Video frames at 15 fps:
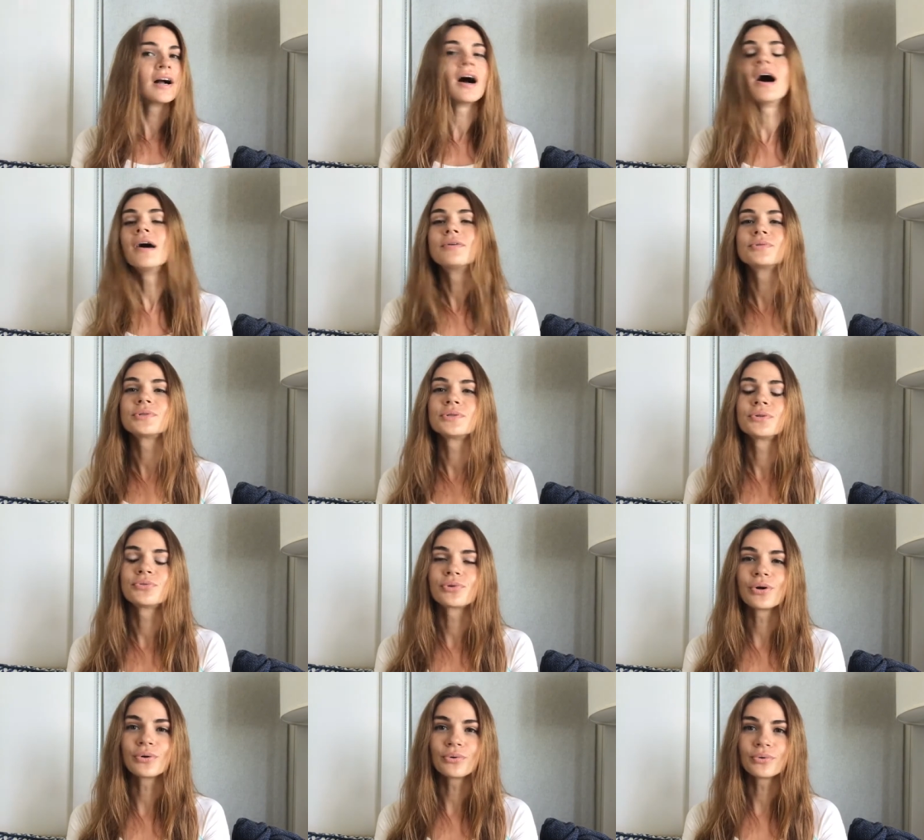how to
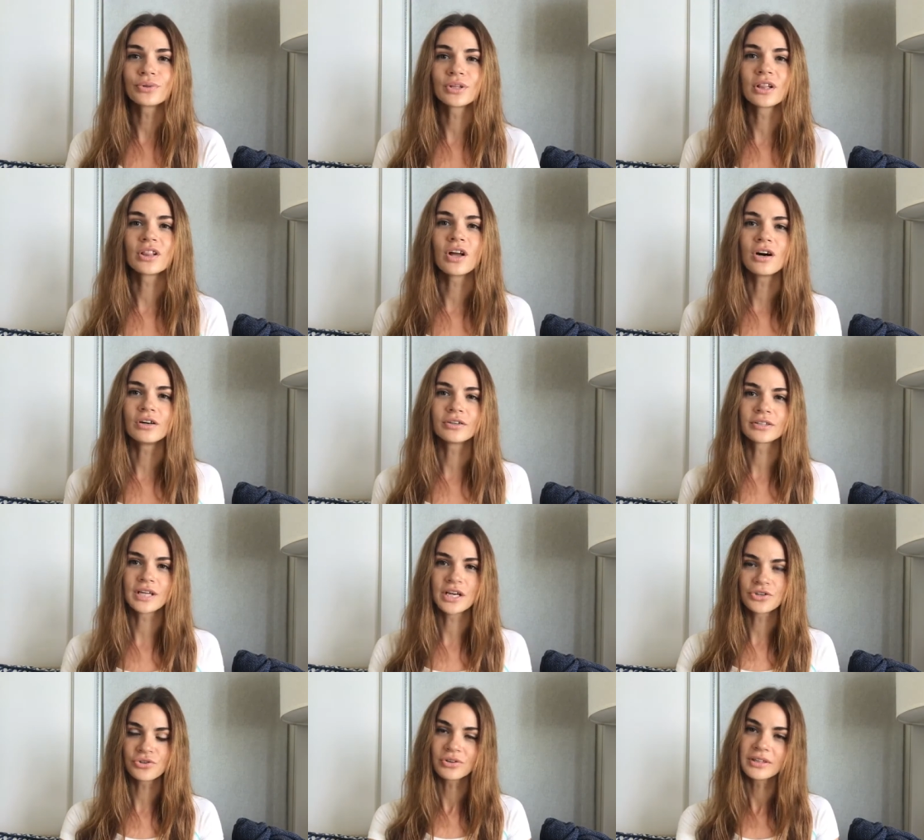grow the long
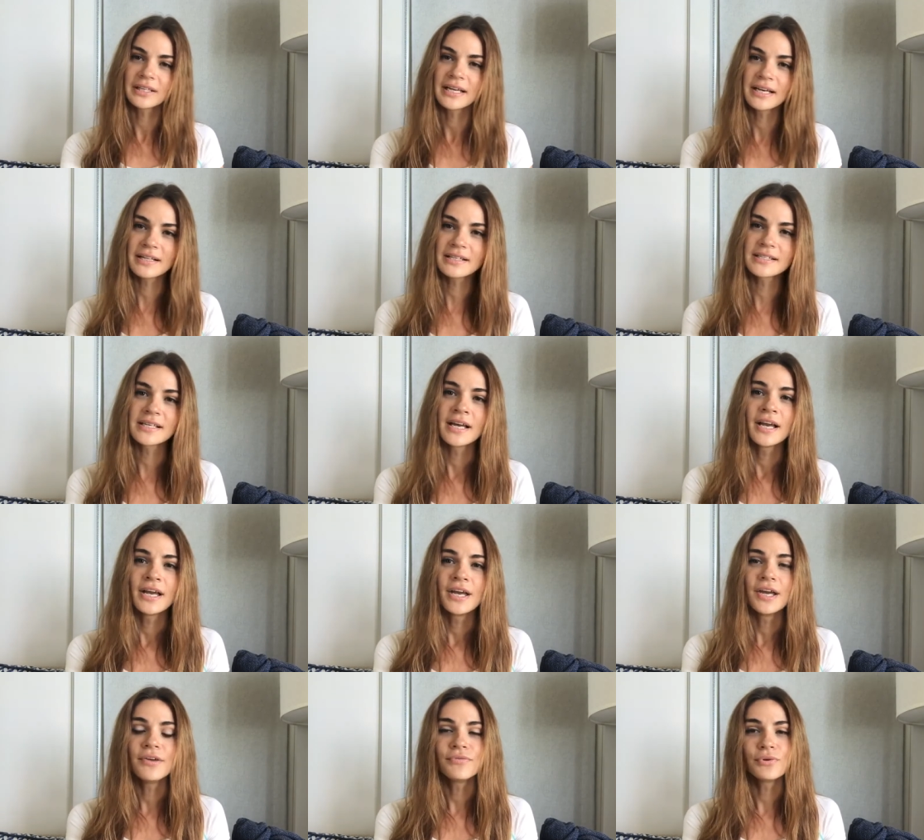natural nails.
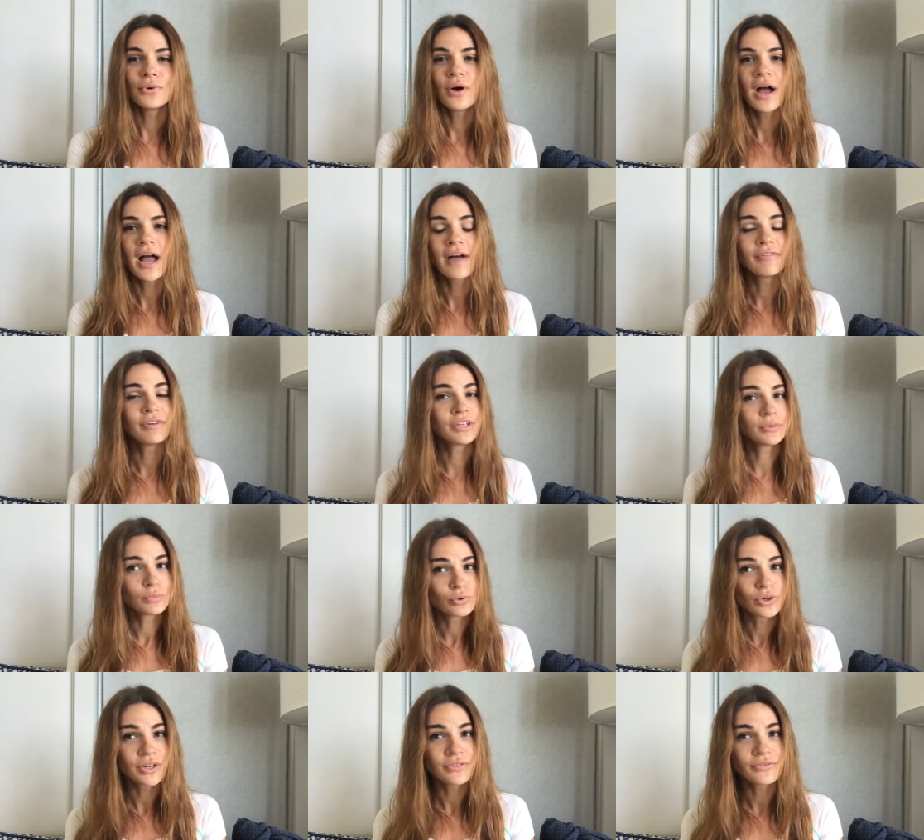If you have any
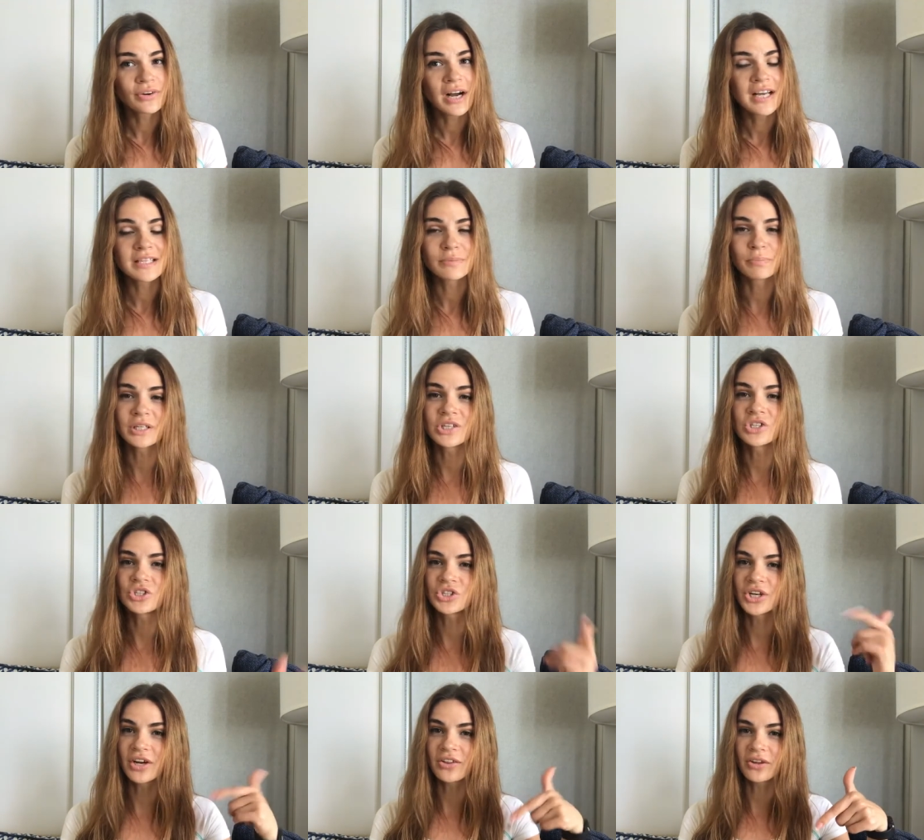more advice, please
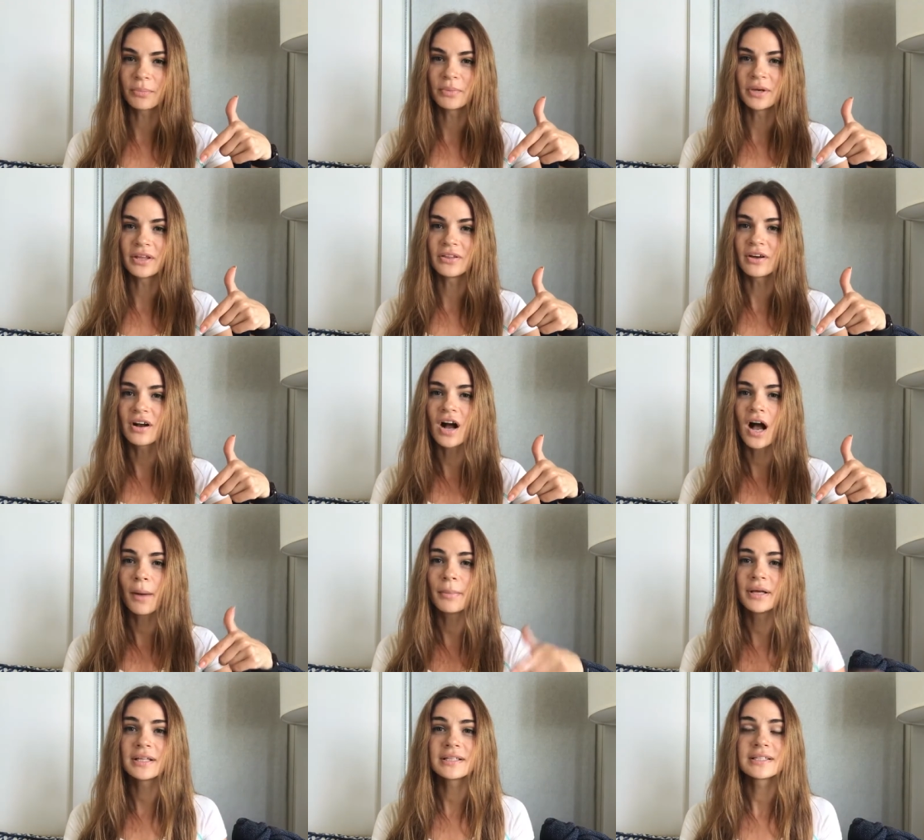share them in the
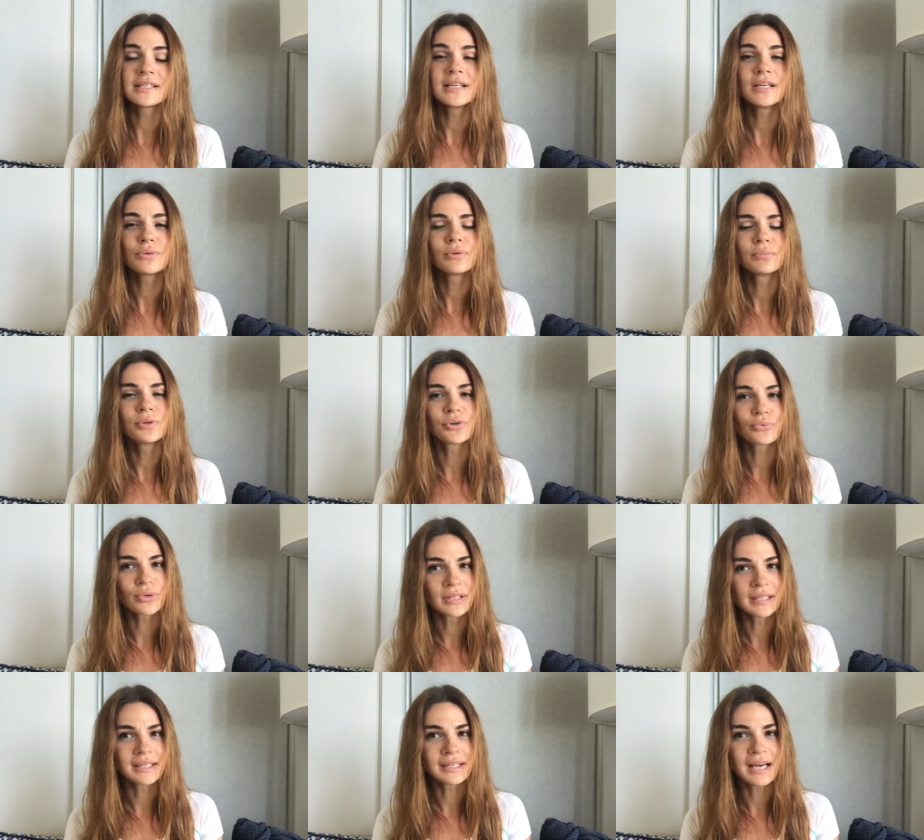comments. It will be
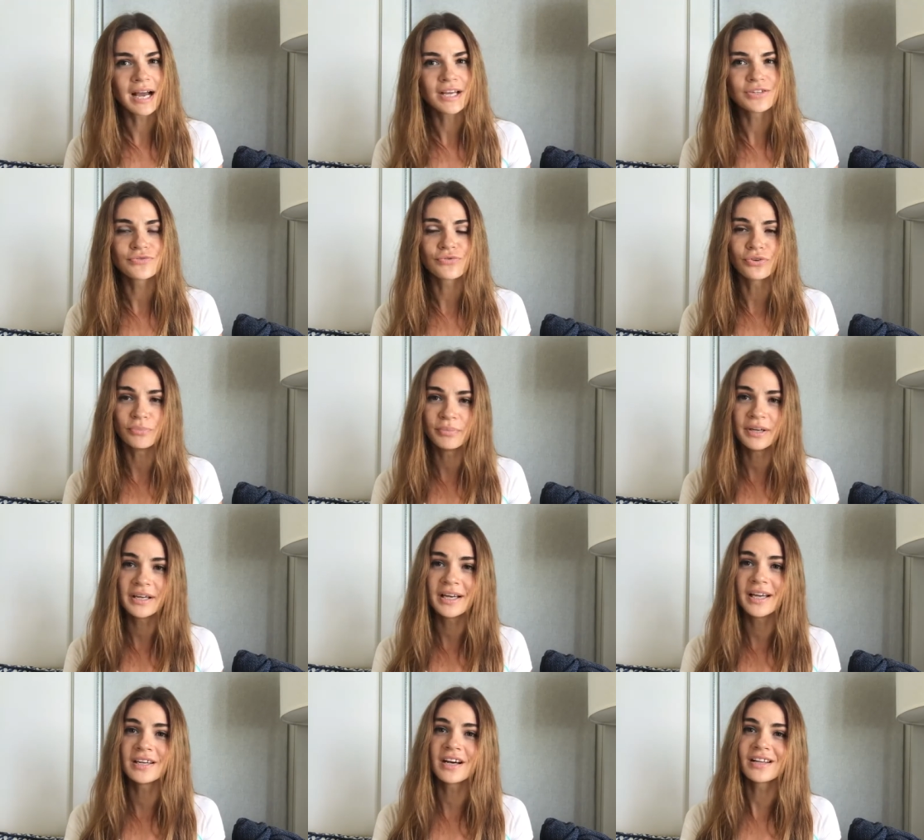really nice for me
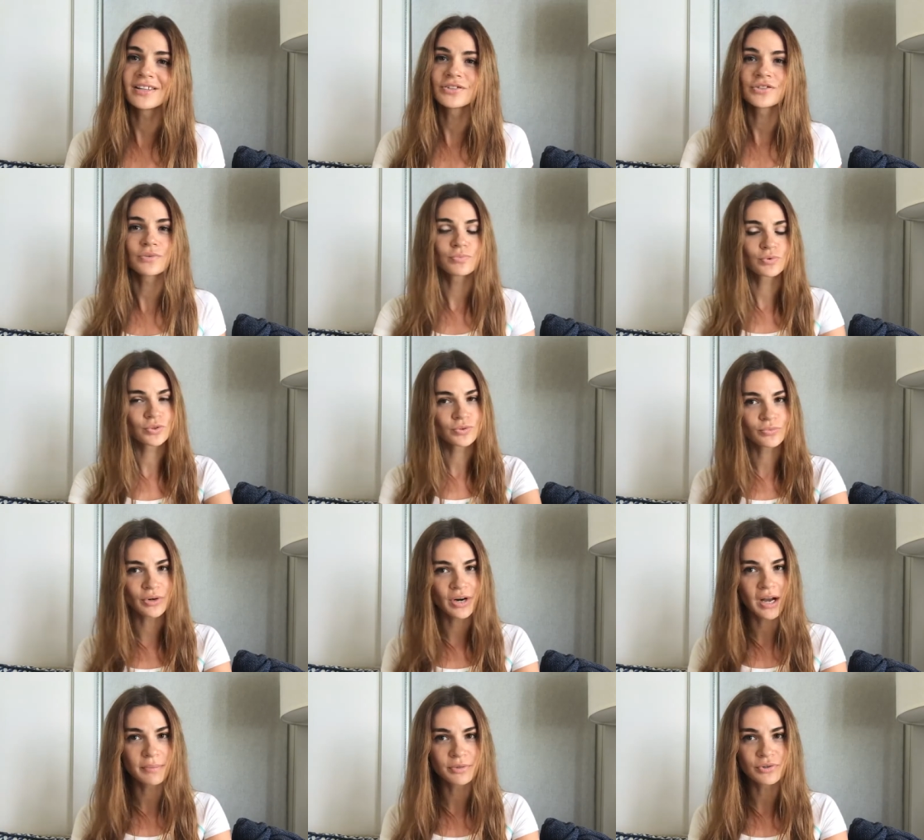and other
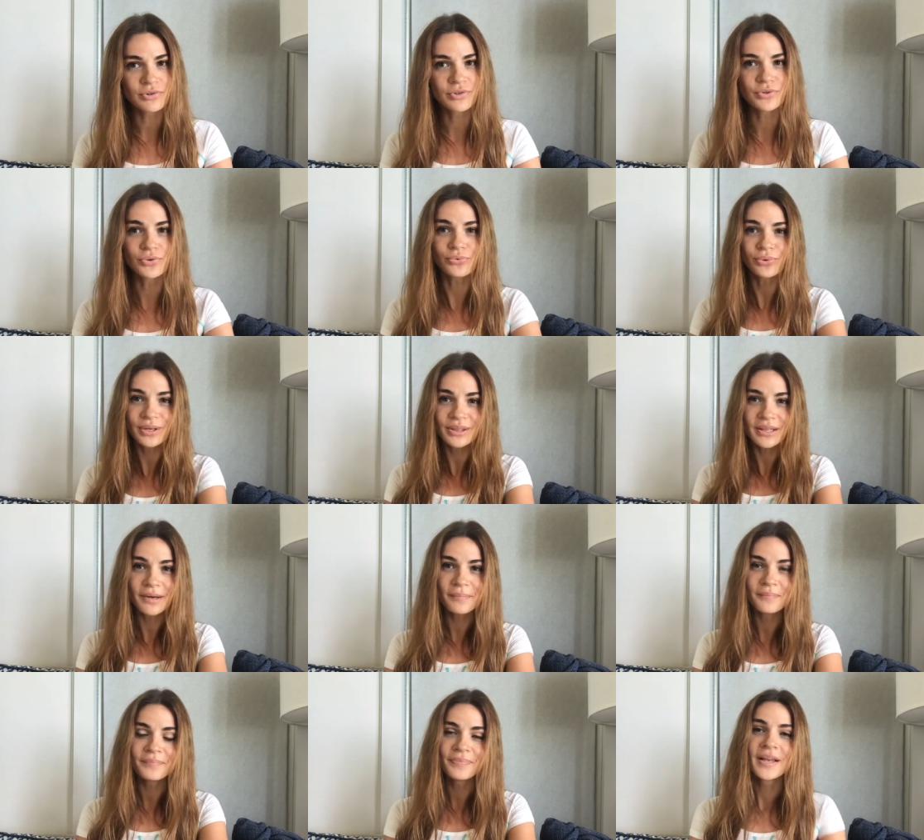subscribers to read
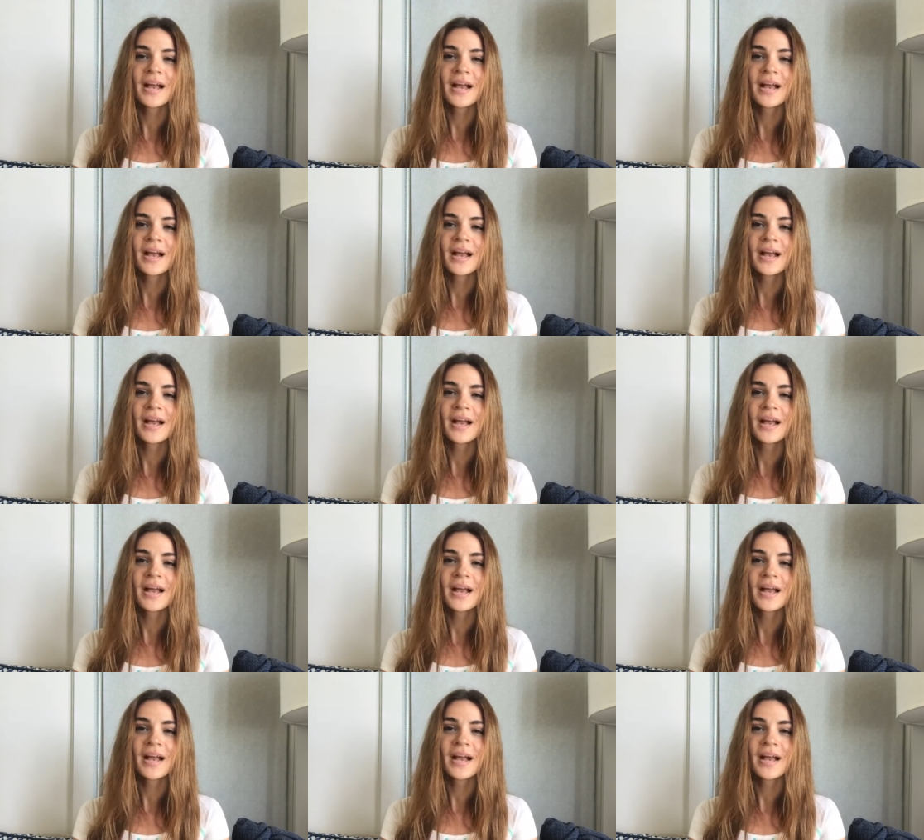them.